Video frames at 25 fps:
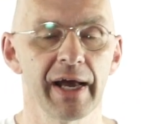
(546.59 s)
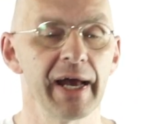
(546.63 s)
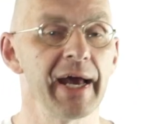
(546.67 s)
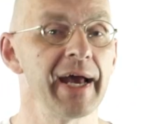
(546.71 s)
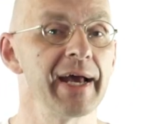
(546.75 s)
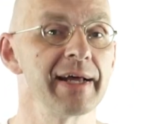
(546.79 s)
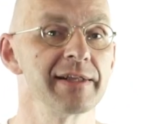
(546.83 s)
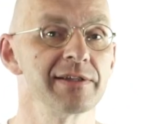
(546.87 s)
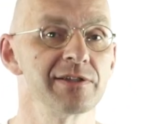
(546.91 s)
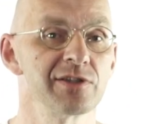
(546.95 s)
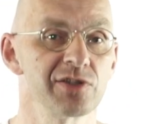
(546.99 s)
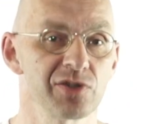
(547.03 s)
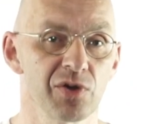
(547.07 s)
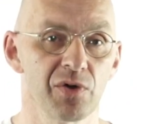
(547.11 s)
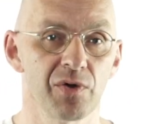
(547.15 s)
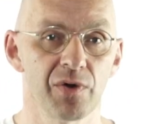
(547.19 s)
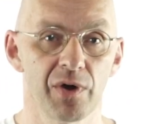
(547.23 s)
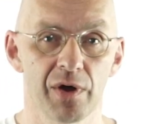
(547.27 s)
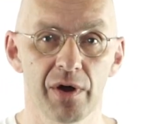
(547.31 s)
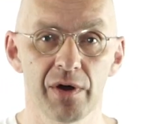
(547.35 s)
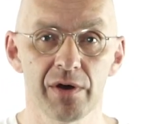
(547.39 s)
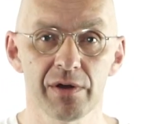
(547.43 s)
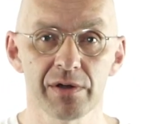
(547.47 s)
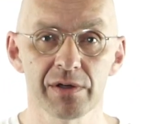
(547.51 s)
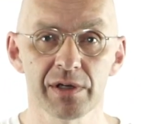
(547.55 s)
and so
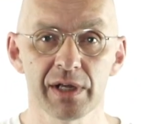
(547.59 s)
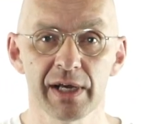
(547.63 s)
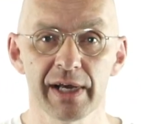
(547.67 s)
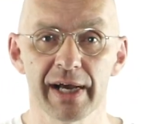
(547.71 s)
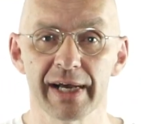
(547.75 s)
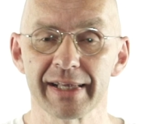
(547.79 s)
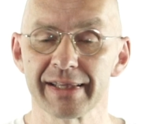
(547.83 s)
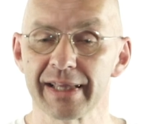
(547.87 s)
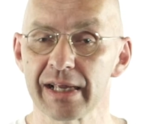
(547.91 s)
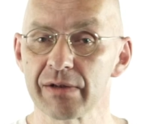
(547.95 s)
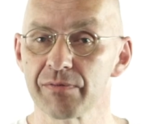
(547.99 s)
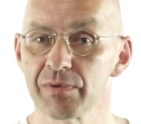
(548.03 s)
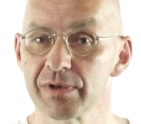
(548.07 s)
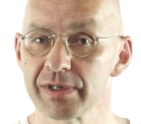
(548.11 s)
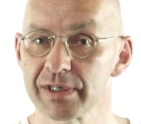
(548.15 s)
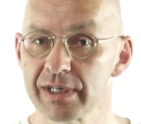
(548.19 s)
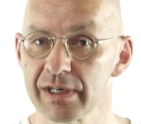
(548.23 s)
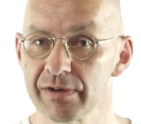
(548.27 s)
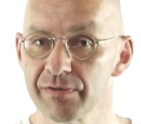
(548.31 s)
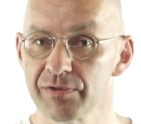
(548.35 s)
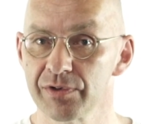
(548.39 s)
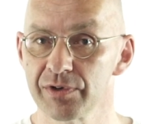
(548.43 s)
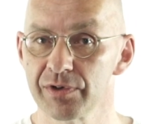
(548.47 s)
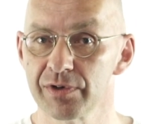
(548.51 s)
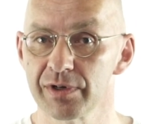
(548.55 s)
on, and that will
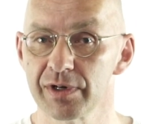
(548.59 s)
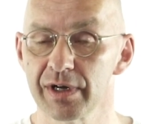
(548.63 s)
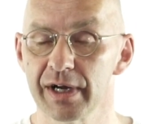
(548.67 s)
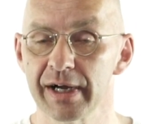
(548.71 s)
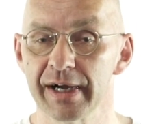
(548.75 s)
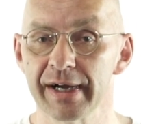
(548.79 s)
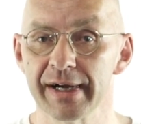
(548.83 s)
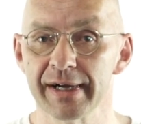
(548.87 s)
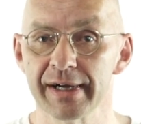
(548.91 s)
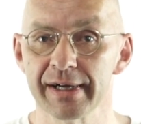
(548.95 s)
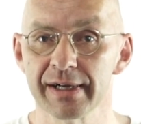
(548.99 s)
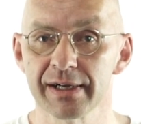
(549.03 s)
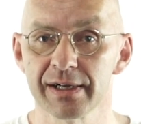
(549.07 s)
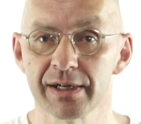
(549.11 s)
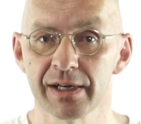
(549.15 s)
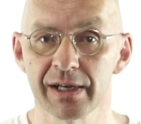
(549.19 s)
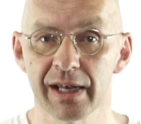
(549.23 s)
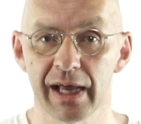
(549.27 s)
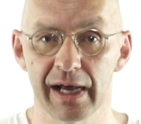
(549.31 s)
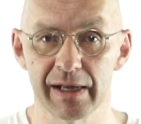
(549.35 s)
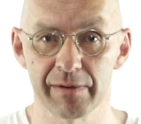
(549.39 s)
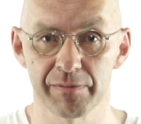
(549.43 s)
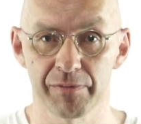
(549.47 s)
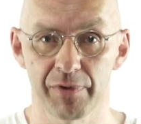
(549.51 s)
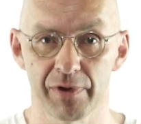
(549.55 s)
give you a
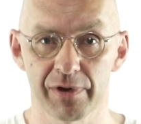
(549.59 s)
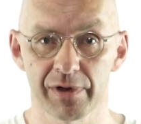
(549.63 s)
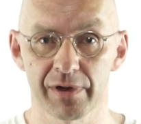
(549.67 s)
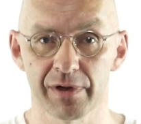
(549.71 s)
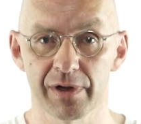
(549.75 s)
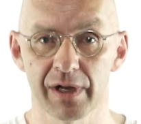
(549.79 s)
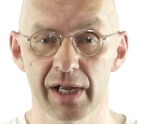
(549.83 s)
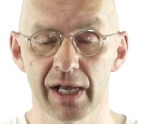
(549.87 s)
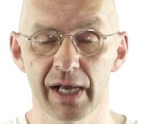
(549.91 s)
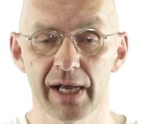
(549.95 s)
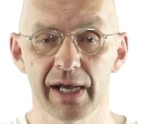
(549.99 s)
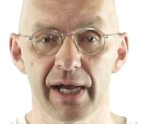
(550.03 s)
Klein bottle.